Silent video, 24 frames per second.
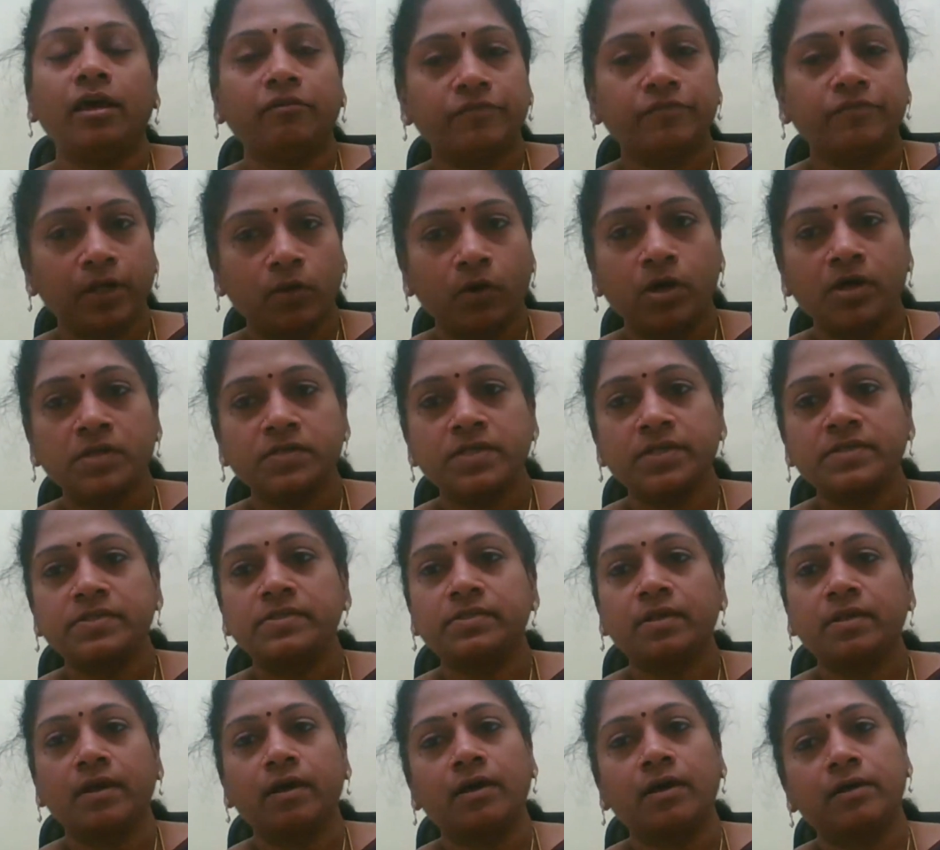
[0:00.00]
If the loss
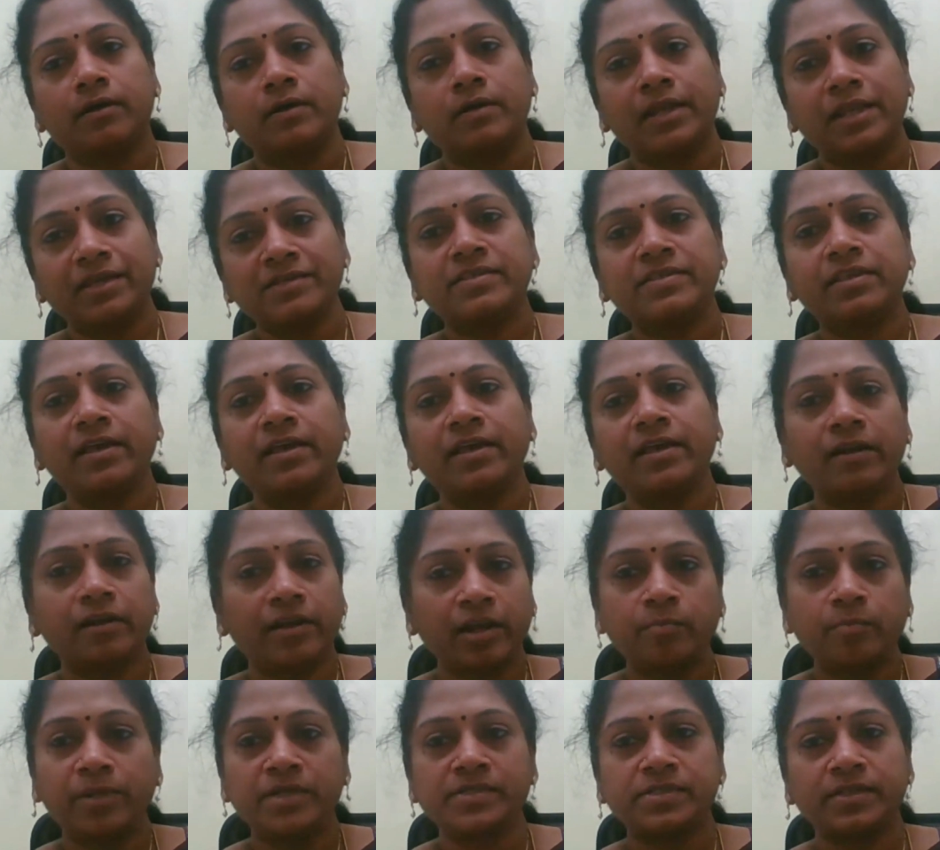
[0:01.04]
is less than
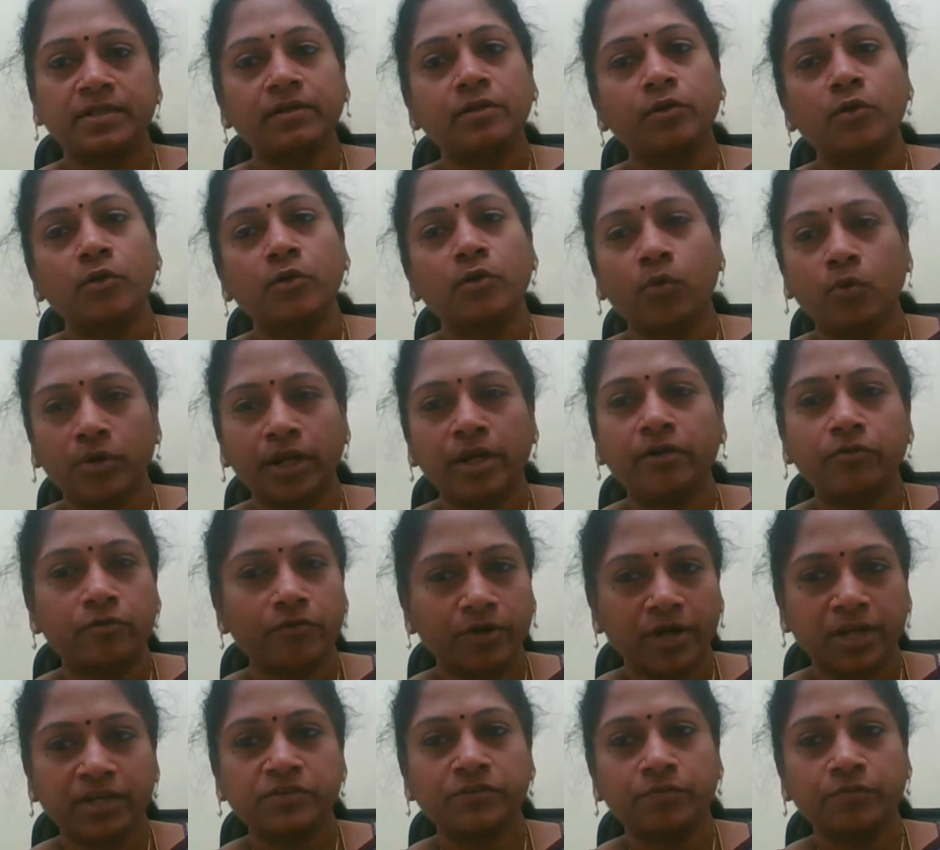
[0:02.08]
10%, no need
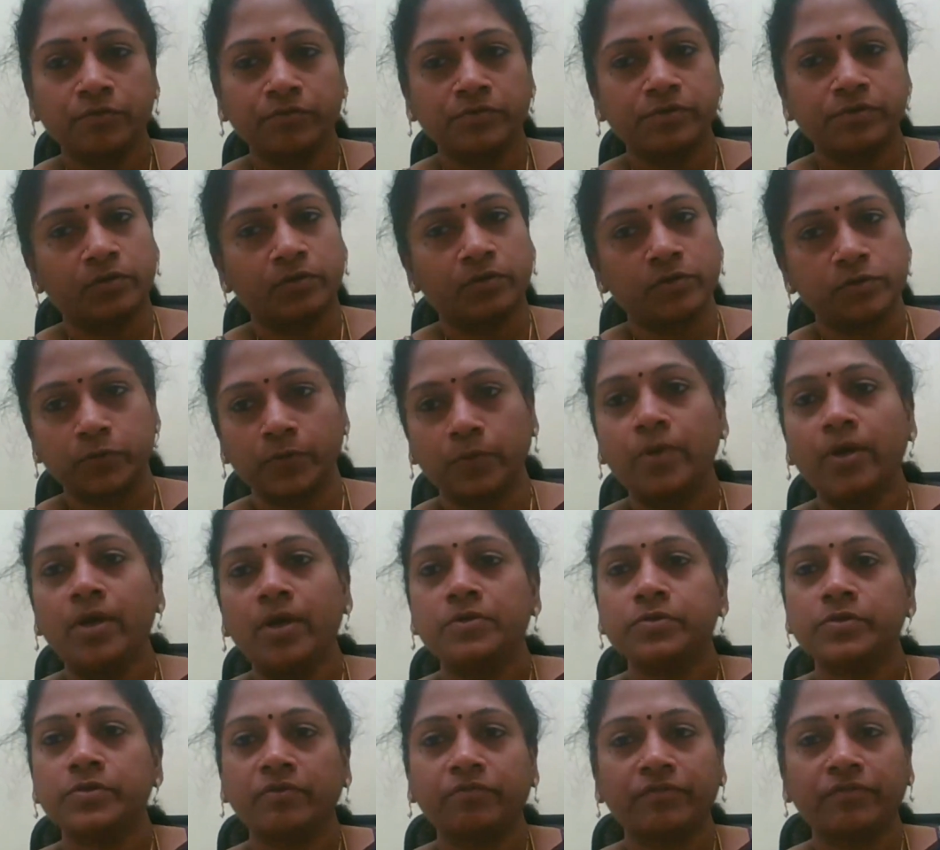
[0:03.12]
to transfuse also.
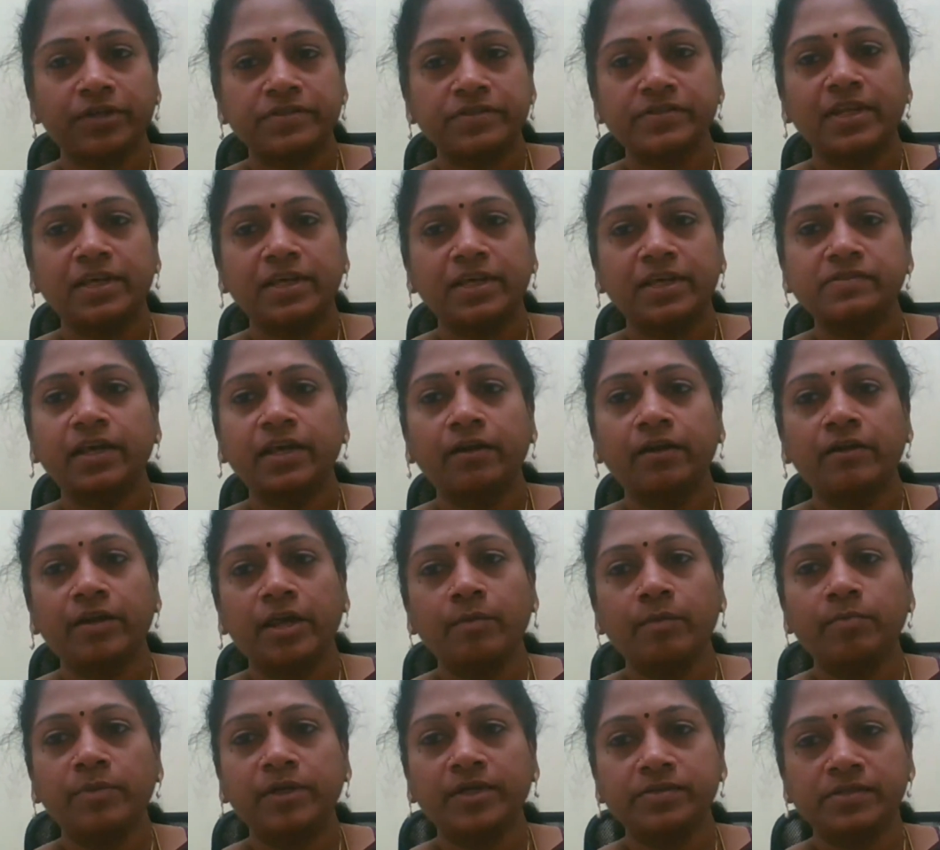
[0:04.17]
So if it is less than
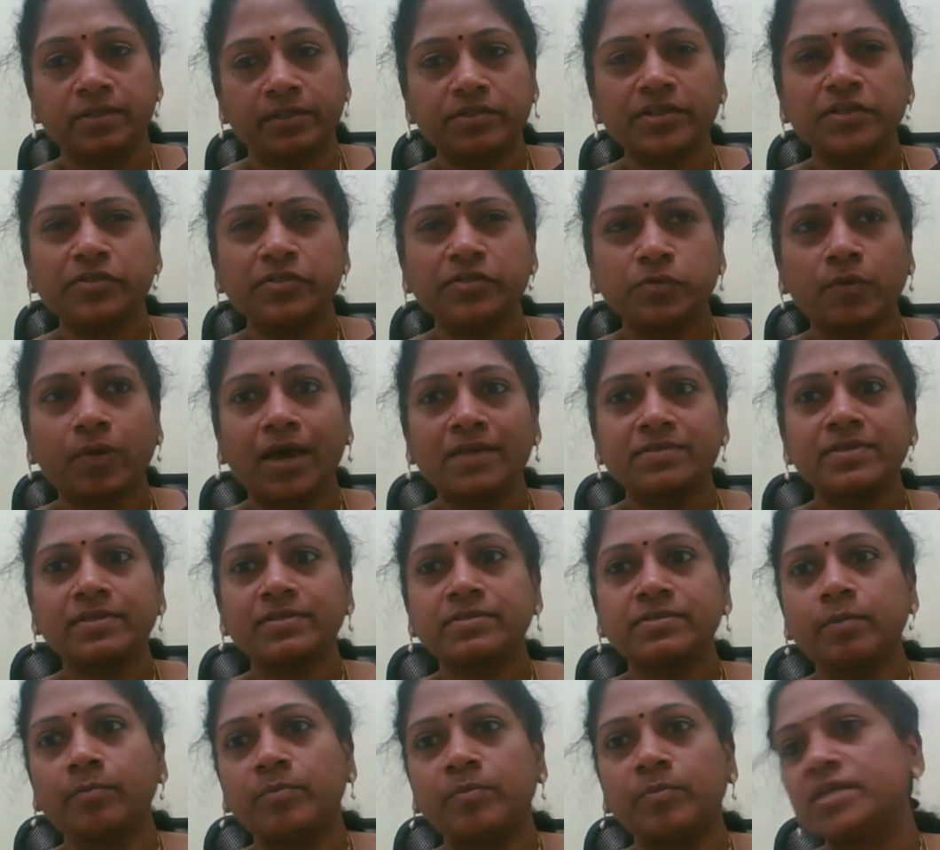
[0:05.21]
10%, just we
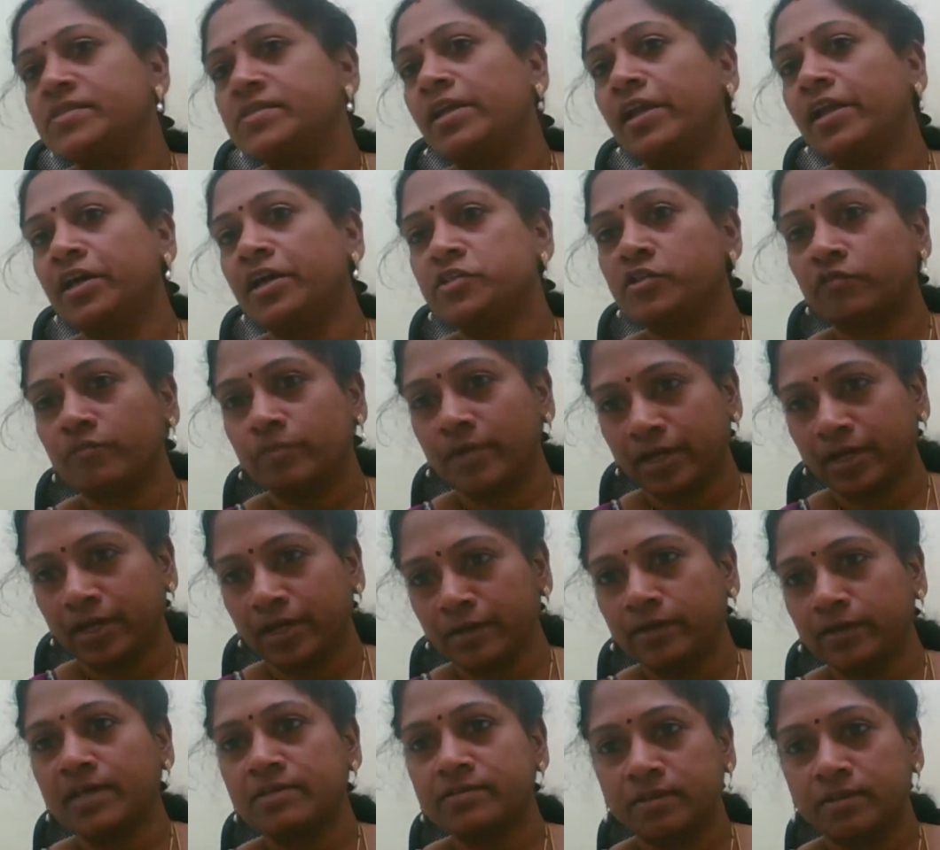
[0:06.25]
assess the percentage of
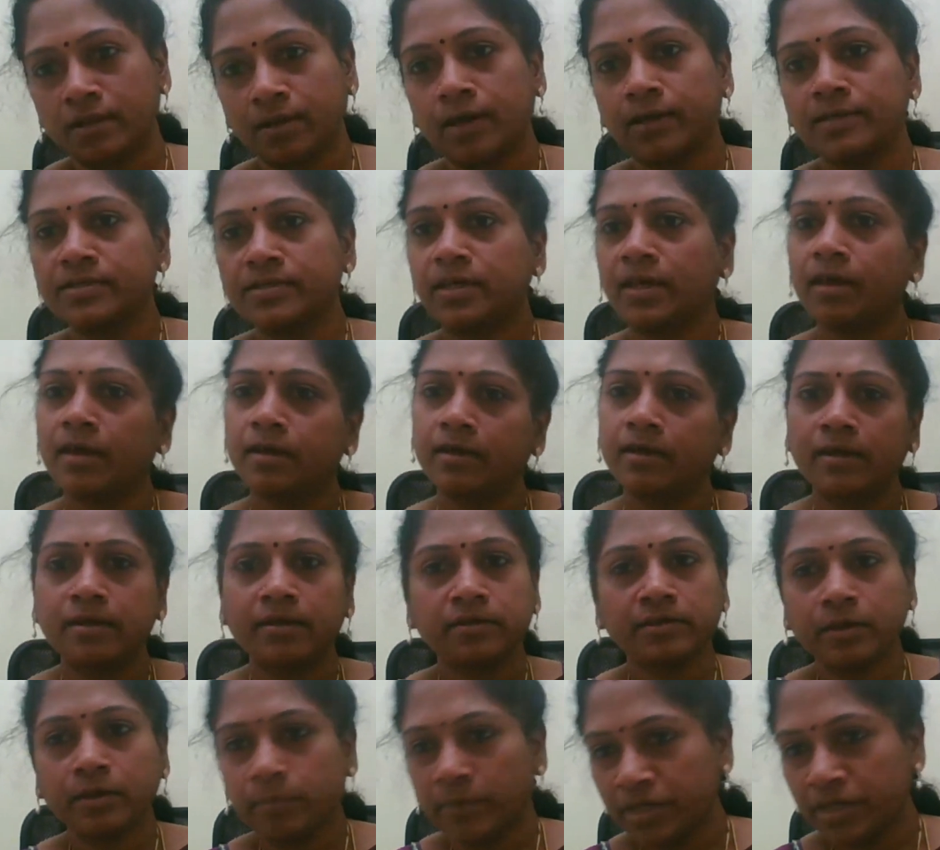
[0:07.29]
blood loss in RT and
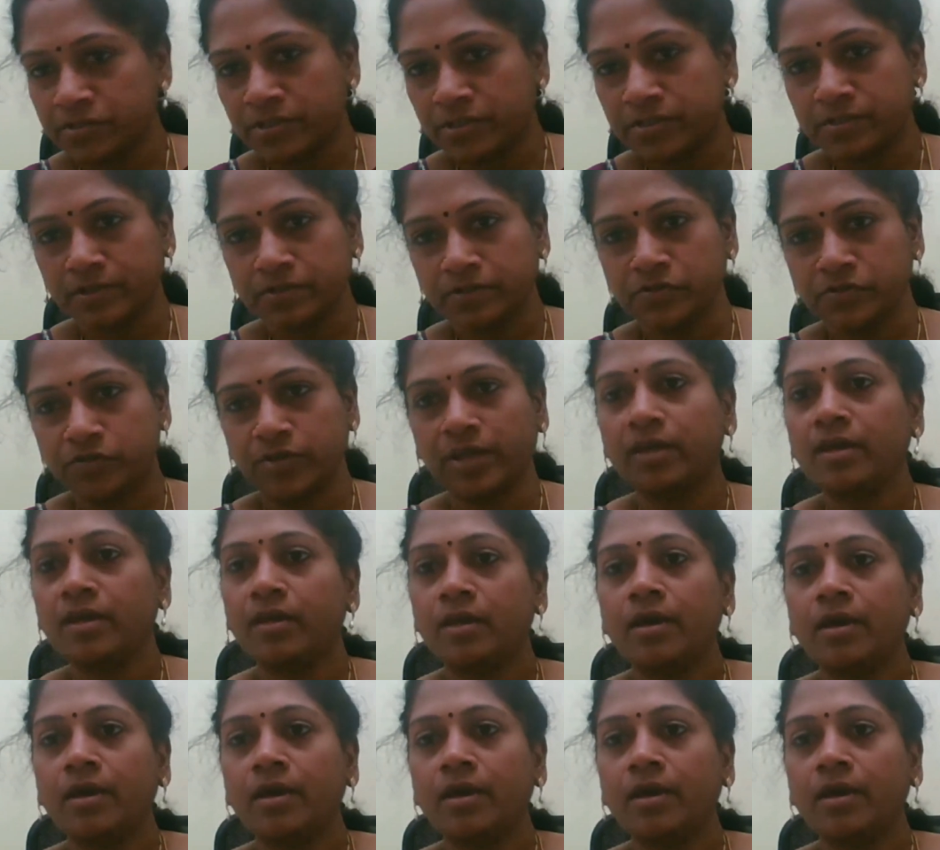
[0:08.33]
any other major surgery.